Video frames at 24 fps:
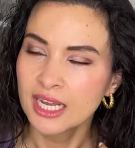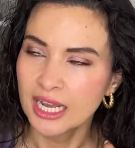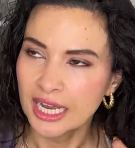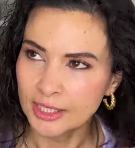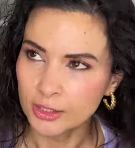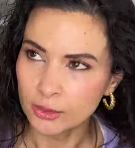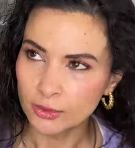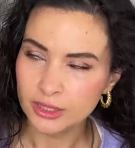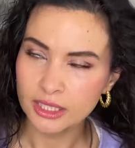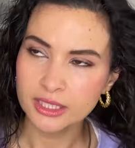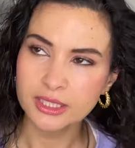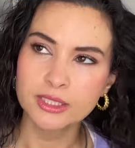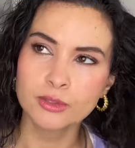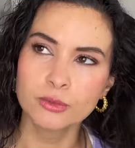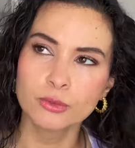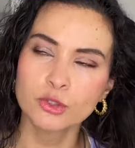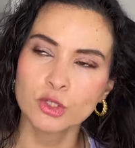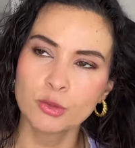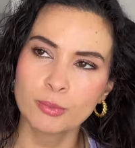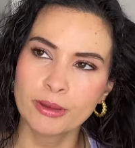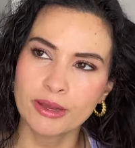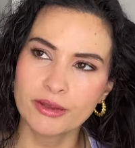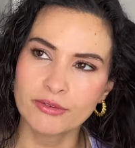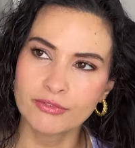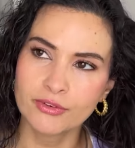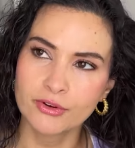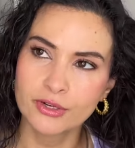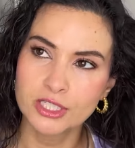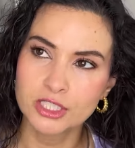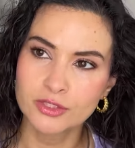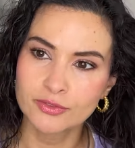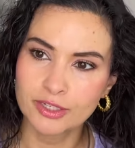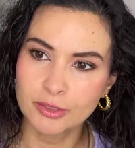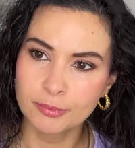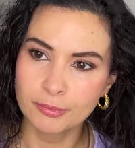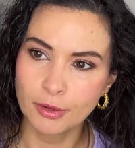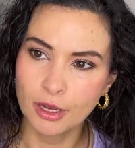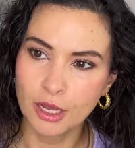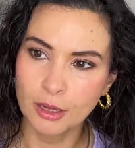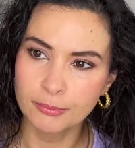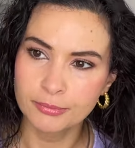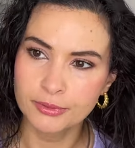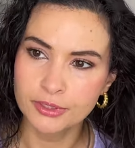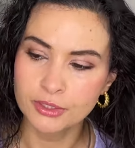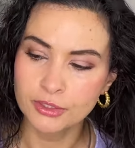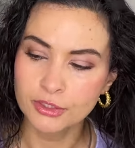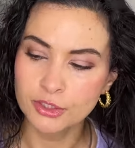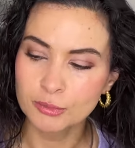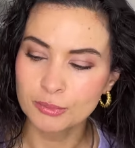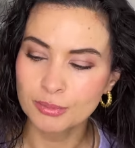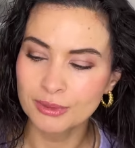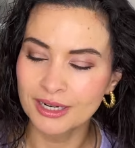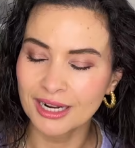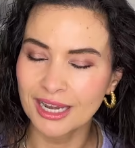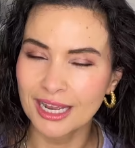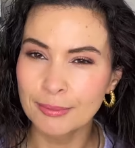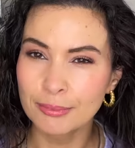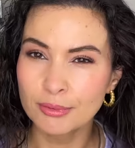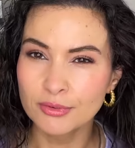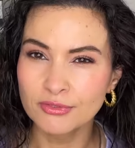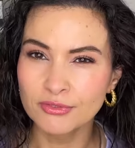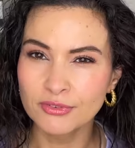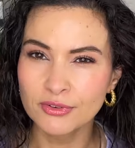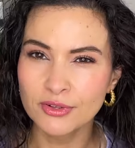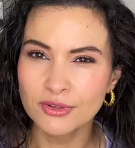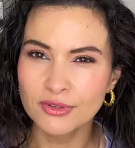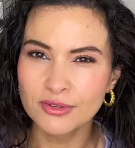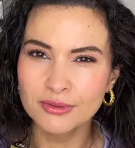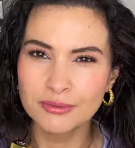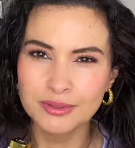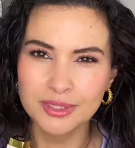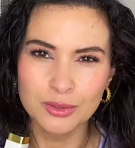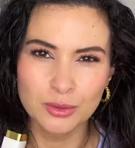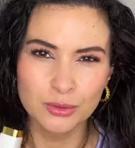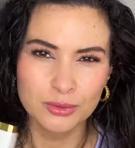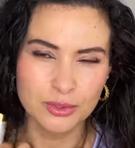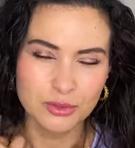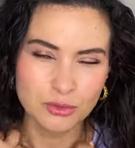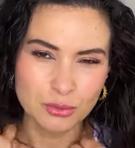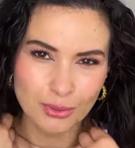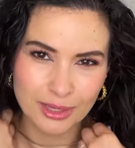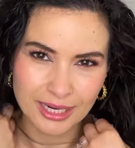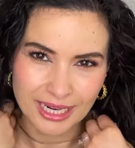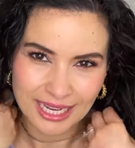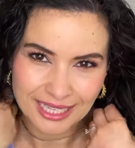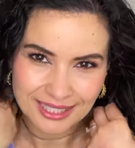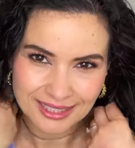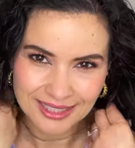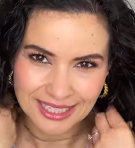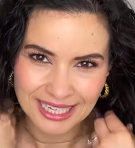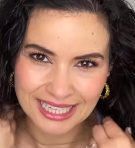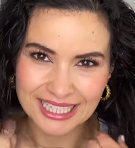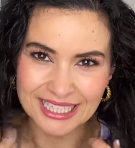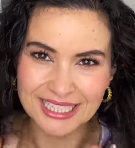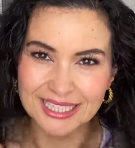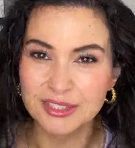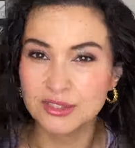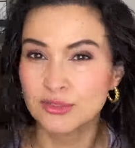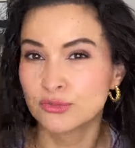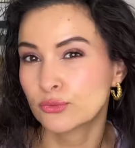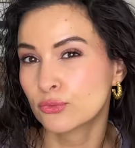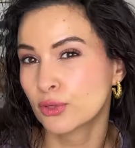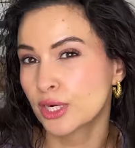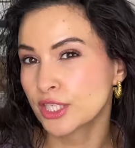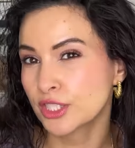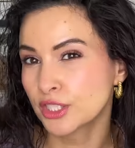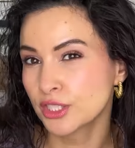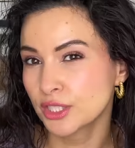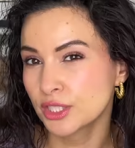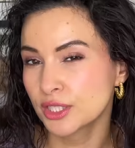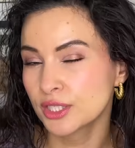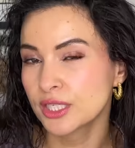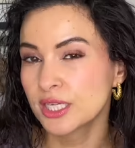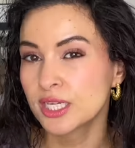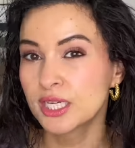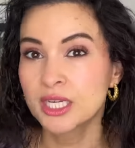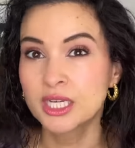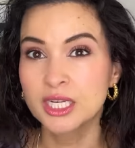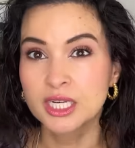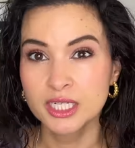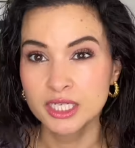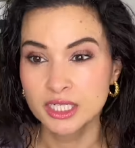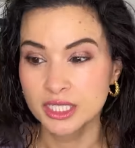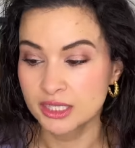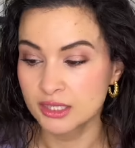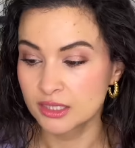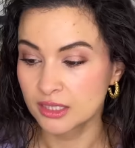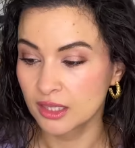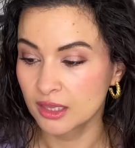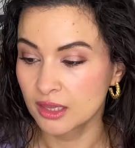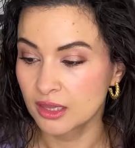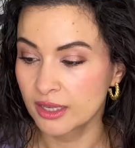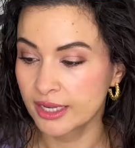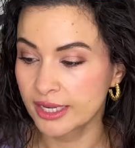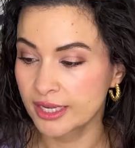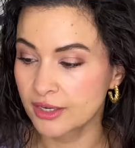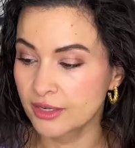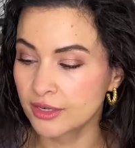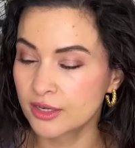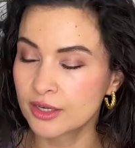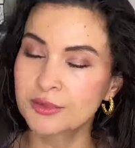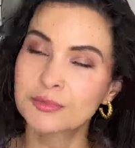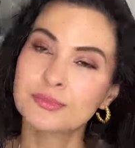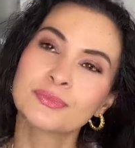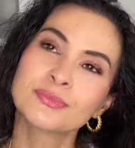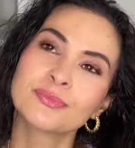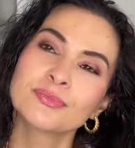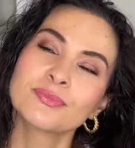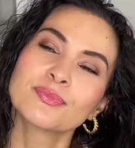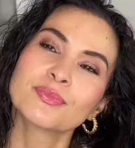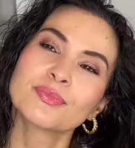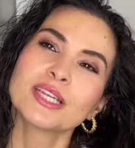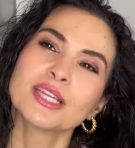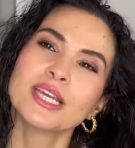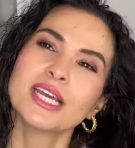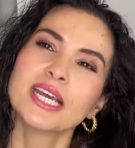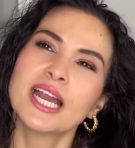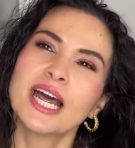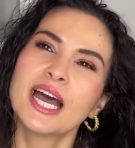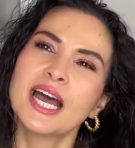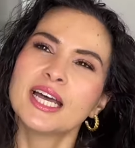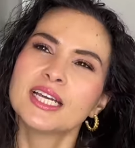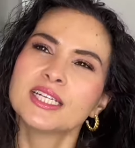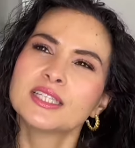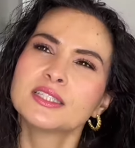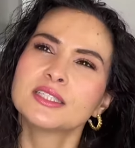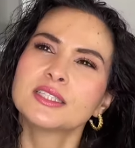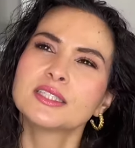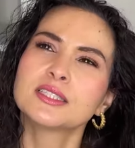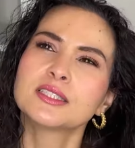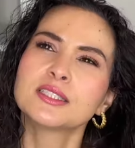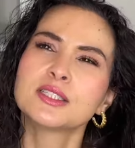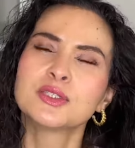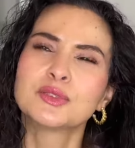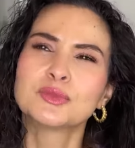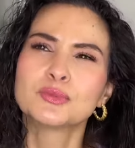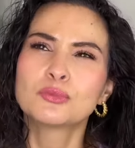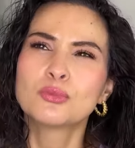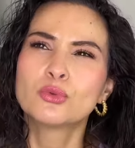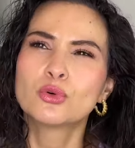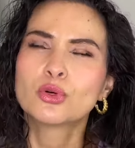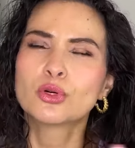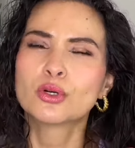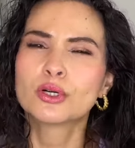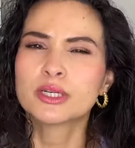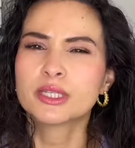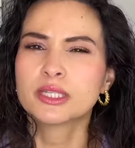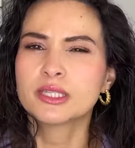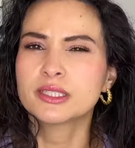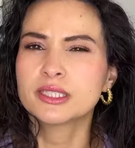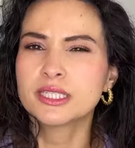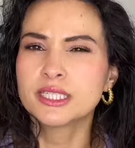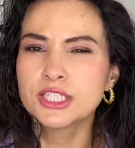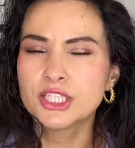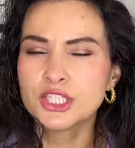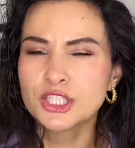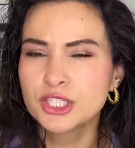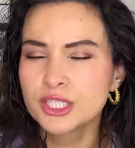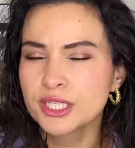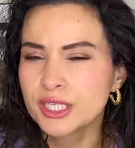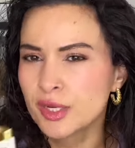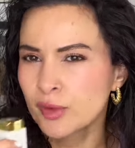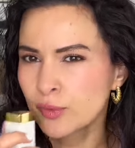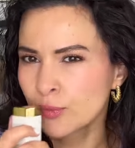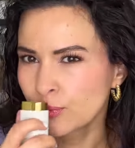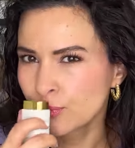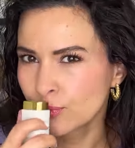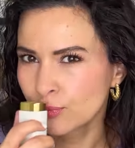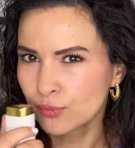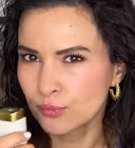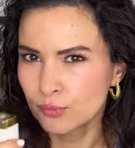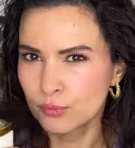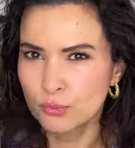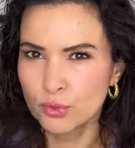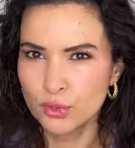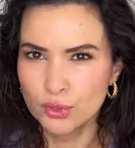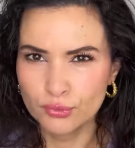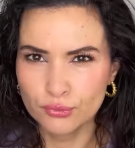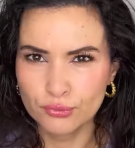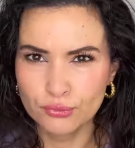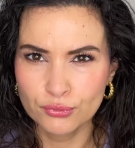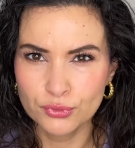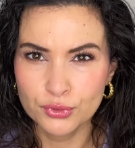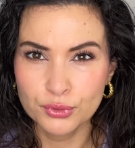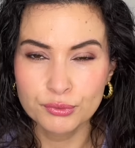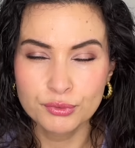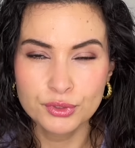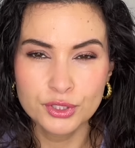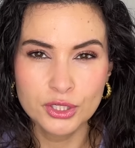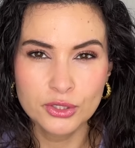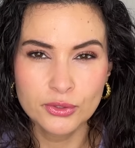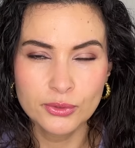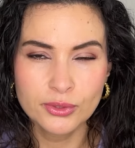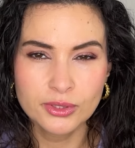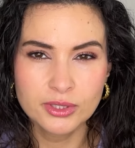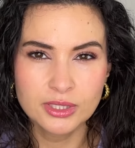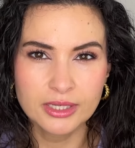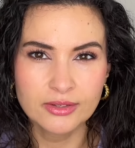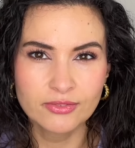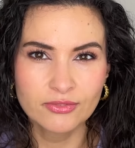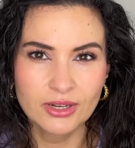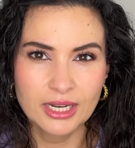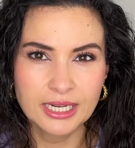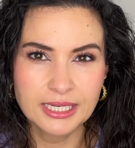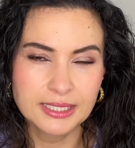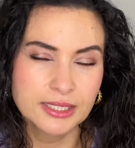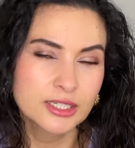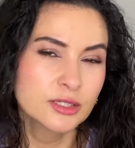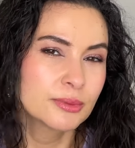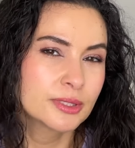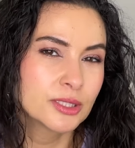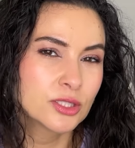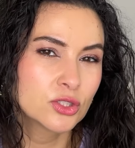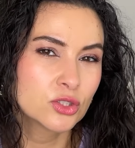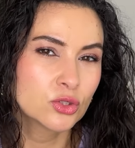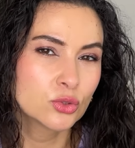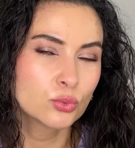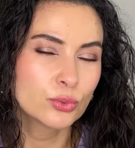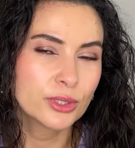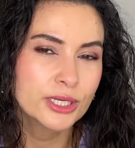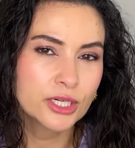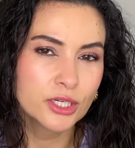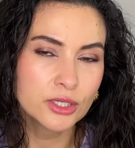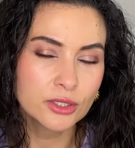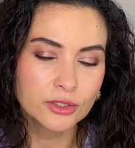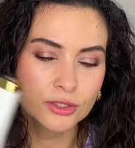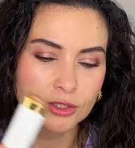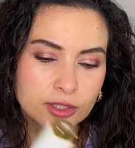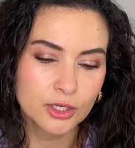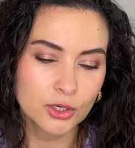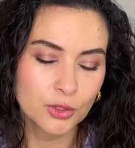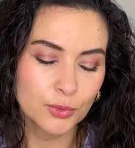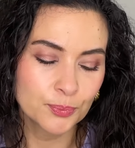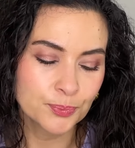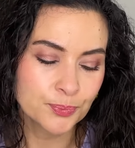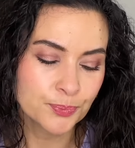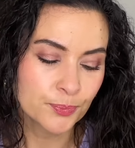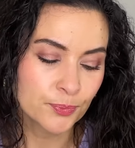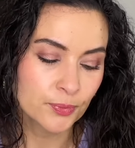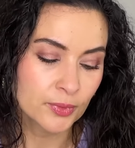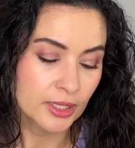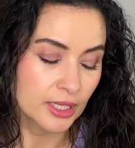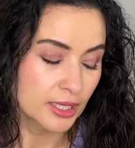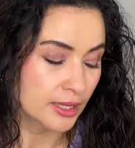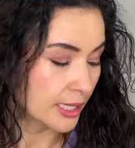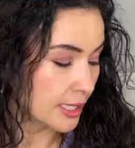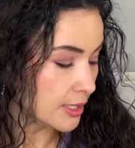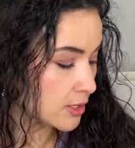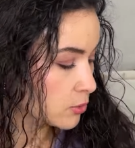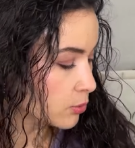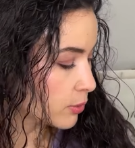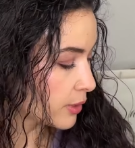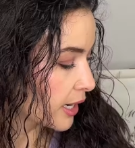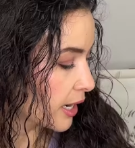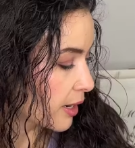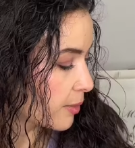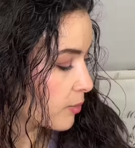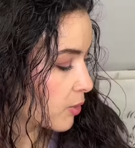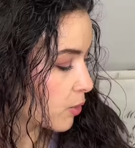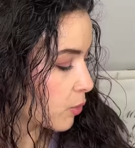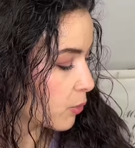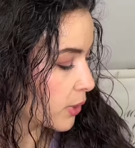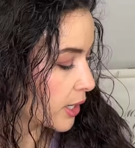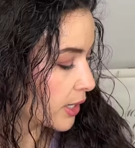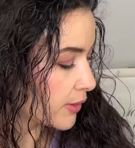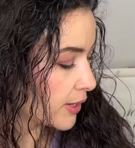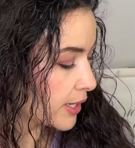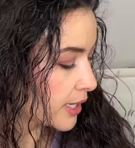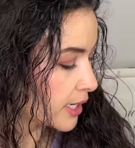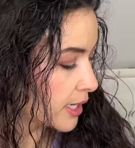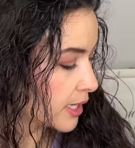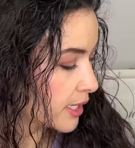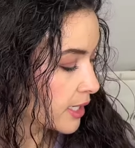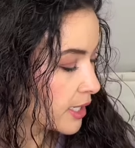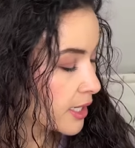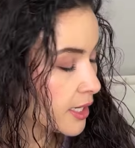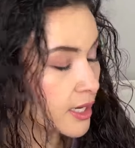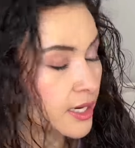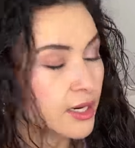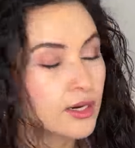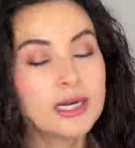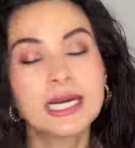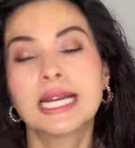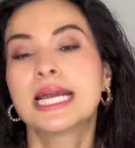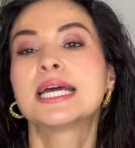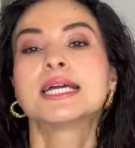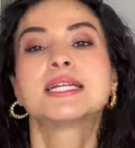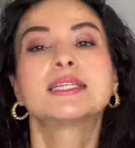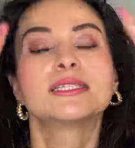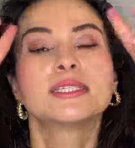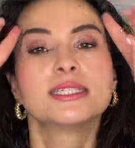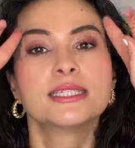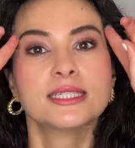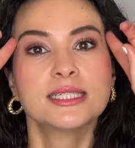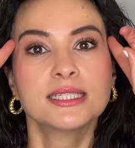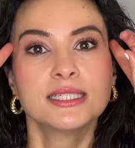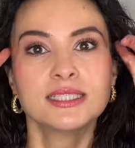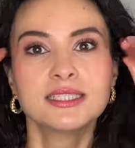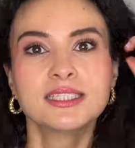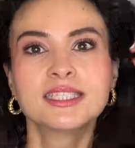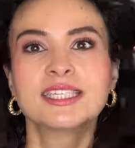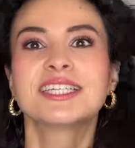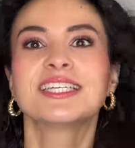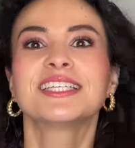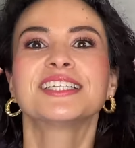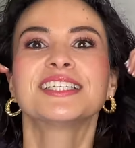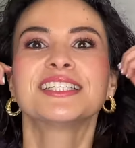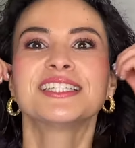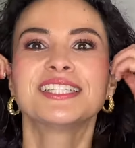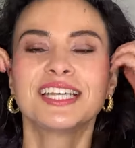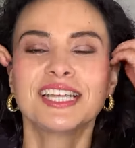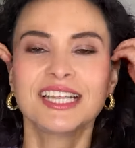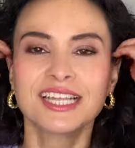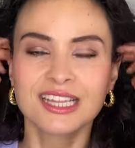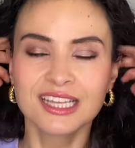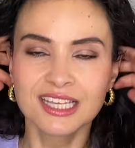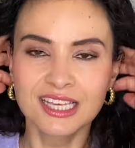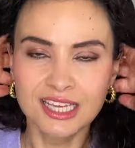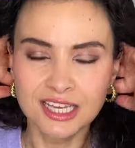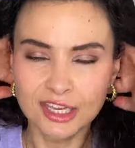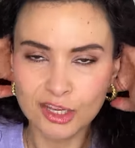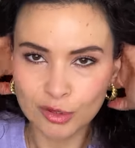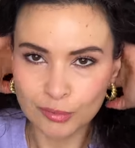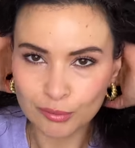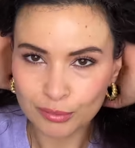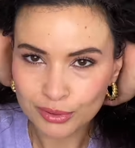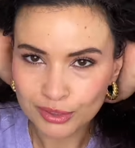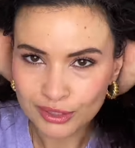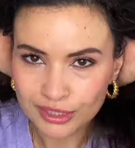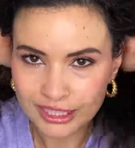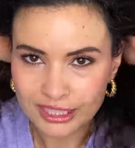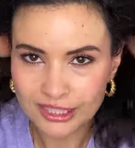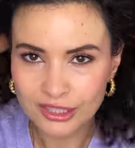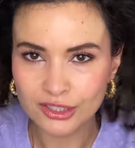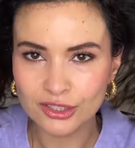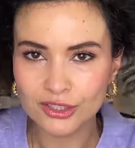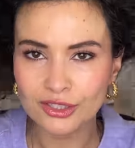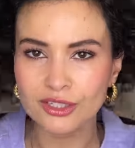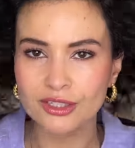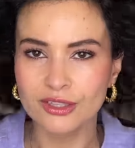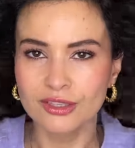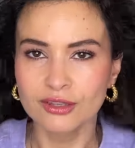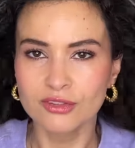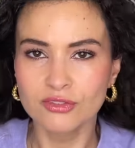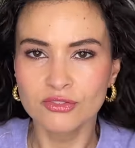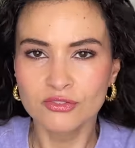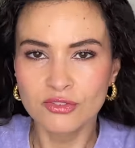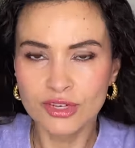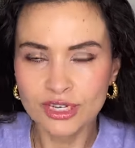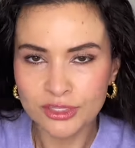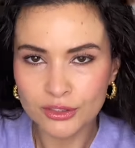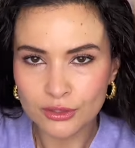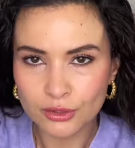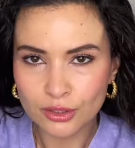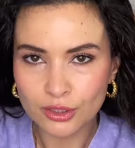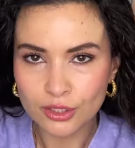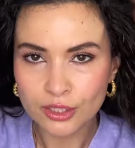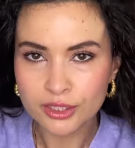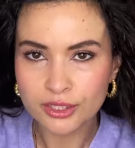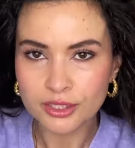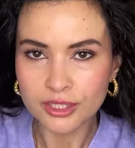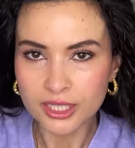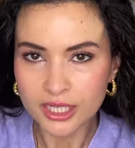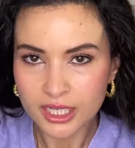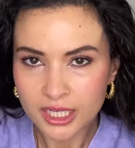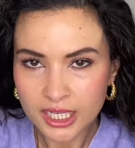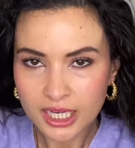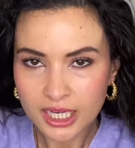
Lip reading: I know that the Eau de Parfum is very popular, but I prefer the Eau de Toilette. I think it's fresher, it's lighter, it has more lychee, more fruit notes. I find it a bit sweeter, so that's what I'm wearing here. And this is the complete look, the final look.